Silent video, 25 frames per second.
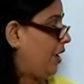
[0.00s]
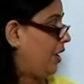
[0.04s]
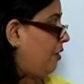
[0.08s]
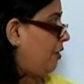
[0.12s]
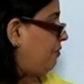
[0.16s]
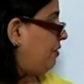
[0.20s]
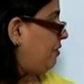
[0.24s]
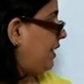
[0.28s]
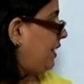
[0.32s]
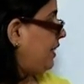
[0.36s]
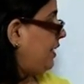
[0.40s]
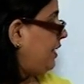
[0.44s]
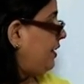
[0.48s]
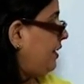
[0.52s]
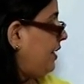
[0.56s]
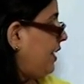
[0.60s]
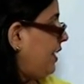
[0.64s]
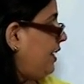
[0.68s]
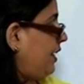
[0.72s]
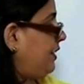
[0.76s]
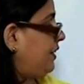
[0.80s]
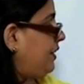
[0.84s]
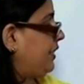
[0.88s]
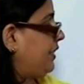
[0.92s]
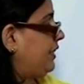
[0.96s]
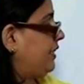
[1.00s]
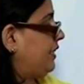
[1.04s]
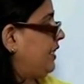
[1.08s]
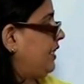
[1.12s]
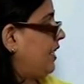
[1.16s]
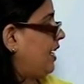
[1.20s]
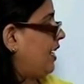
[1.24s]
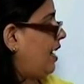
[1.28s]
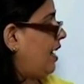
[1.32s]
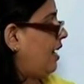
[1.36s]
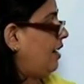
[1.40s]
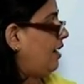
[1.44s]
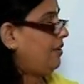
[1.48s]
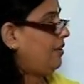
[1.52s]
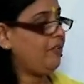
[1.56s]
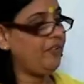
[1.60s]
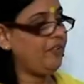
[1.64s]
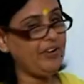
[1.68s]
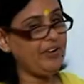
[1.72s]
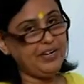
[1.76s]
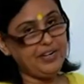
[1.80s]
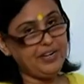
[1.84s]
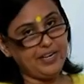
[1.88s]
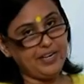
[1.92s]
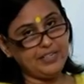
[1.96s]
Whether it is the
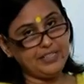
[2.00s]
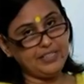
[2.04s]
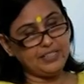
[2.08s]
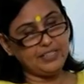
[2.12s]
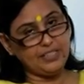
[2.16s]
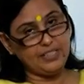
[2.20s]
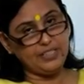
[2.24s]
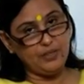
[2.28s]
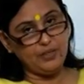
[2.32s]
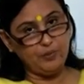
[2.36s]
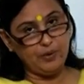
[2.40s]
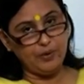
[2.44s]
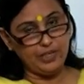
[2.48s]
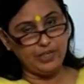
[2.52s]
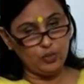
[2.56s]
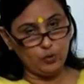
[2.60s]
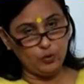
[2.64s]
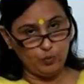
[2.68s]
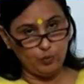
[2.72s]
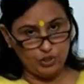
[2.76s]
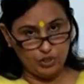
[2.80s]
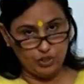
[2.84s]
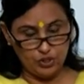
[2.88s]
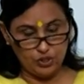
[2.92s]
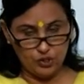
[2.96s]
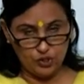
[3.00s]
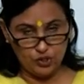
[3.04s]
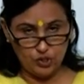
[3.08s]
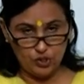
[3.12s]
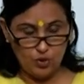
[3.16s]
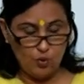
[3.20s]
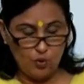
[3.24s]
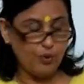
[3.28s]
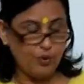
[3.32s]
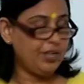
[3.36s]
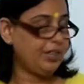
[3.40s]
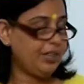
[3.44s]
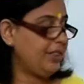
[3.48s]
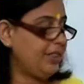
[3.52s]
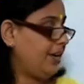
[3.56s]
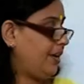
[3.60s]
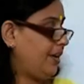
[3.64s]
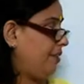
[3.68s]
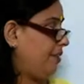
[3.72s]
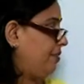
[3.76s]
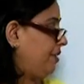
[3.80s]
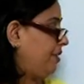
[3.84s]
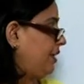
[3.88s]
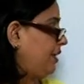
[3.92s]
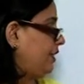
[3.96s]
untreated sewage which is thrown in the
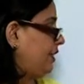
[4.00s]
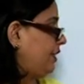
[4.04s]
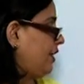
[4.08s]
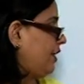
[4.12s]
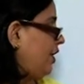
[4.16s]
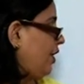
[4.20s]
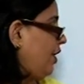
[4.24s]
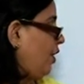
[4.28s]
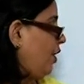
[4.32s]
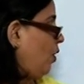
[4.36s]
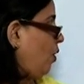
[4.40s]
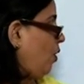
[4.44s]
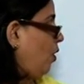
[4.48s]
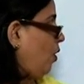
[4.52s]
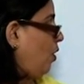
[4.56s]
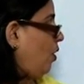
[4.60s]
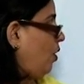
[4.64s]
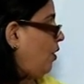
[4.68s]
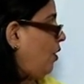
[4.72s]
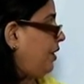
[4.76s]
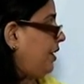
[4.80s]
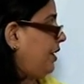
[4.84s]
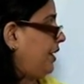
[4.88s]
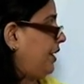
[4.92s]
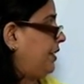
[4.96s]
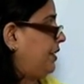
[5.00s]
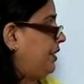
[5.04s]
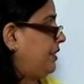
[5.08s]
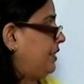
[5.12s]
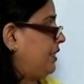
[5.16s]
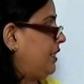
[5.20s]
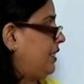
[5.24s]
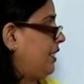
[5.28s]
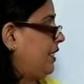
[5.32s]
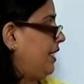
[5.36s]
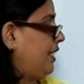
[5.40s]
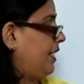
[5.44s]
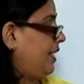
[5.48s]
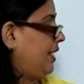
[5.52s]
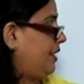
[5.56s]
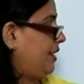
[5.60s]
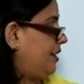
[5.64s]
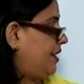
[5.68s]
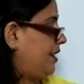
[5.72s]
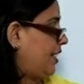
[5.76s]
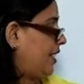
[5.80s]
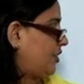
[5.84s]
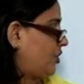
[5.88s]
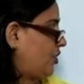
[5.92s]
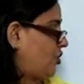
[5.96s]
rivers, or it is the
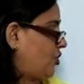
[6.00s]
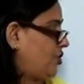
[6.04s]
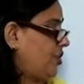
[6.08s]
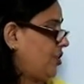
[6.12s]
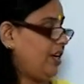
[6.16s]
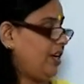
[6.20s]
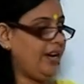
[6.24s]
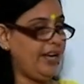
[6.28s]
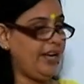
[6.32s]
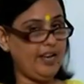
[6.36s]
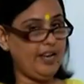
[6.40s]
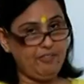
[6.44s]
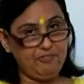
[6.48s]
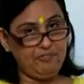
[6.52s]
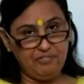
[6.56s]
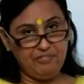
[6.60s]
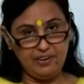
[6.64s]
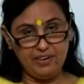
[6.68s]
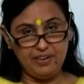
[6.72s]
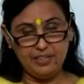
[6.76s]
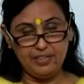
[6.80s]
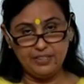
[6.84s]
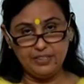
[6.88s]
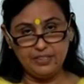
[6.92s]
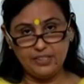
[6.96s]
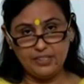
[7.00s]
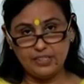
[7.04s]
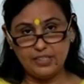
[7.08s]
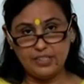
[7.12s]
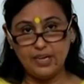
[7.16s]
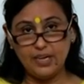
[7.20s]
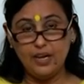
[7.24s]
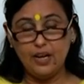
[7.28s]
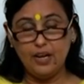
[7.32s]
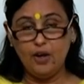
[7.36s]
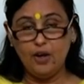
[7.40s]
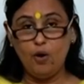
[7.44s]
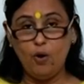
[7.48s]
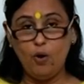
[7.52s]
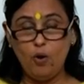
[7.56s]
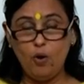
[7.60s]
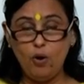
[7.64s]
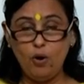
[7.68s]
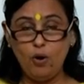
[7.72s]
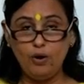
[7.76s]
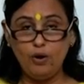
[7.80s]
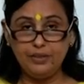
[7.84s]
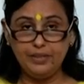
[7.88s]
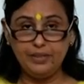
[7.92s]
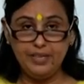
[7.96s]
industrial effluents,
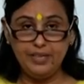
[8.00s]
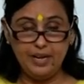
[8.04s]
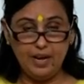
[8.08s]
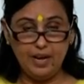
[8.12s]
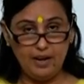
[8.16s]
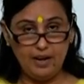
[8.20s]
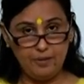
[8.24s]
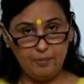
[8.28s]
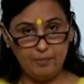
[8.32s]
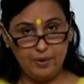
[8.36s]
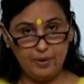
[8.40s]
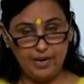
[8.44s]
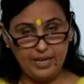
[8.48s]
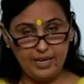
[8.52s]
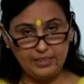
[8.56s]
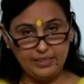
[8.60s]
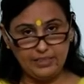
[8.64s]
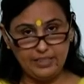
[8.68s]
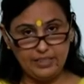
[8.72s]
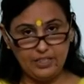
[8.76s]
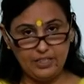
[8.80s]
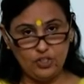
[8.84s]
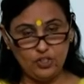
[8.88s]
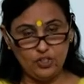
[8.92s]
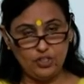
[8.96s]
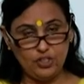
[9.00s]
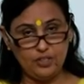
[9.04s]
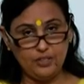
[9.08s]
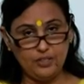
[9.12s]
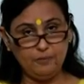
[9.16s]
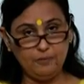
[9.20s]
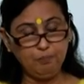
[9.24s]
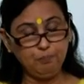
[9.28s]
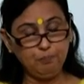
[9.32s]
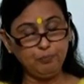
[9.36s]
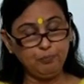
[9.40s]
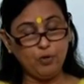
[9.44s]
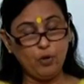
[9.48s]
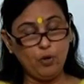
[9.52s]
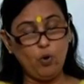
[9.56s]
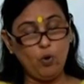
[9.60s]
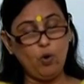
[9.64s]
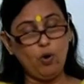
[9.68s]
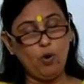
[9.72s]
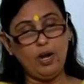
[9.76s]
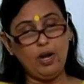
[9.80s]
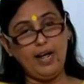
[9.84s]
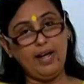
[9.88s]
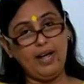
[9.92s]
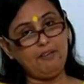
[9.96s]
or the urbanization,
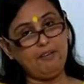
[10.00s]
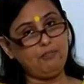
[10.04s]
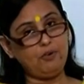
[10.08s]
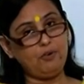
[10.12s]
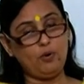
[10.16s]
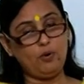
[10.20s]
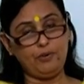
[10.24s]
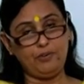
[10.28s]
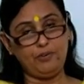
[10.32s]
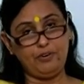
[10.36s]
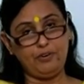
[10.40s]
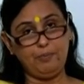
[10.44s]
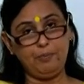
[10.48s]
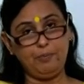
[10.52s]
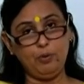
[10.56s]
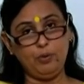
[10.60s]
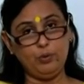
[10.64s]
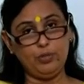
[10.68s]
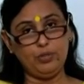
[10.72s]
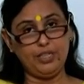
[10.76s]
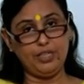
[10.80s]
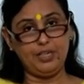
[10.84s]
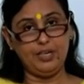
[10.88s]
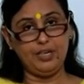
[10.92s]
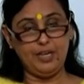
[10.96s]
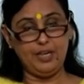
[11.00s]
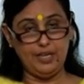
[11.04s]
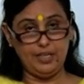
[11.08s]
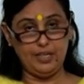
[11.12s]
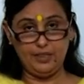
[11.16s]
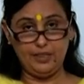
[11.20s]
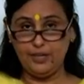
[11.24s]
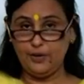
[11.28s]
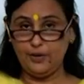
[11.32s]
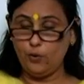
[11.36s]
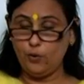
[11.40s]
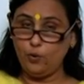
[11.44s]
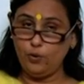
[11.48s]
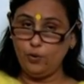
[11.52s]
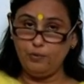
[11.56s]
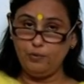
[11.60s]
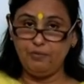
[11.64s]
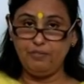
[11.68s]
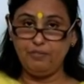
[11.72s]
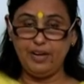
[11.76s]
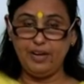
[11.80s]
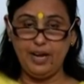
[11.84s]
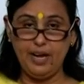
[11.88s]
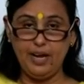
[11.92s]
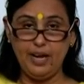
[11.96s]
all have contributed in their own
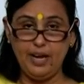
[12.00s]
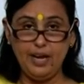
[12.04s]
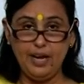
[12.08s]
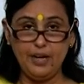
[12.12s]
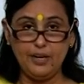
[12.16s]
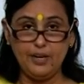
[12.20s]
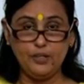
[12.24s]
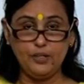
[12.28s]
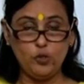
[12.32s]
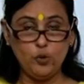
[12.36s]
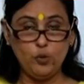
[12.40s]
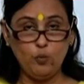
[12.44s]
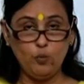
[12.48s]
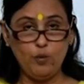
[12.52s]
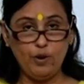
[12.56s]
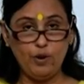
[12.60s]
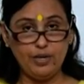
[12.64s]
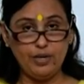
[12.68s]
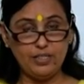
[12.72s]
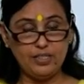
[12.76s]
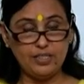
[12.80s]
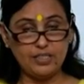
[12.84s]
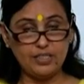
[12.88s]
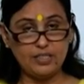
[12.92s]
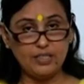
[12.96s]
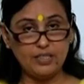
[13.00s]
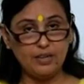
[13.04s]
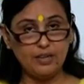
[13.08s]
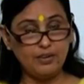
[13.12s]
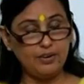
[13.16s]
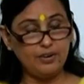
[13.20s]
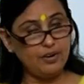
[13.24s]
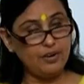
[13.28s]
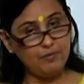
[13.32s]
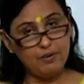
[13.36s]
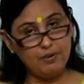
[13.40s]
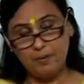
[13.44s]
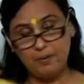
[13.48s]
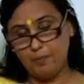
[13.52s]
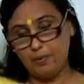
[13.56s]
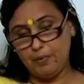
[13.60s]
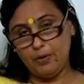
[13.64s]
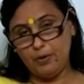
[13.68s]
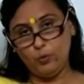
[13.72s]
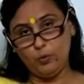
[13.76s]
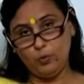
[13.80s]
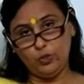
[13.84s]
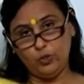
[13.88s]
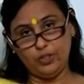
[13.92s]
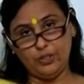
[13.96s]
way towards river
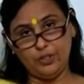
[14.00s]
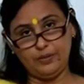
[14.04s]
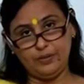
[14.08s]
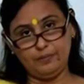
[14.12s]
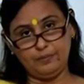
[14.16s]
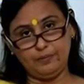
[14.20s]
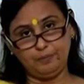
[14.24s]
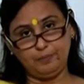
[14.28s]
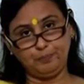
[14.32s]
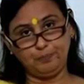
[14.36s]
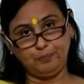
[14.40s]
pollution.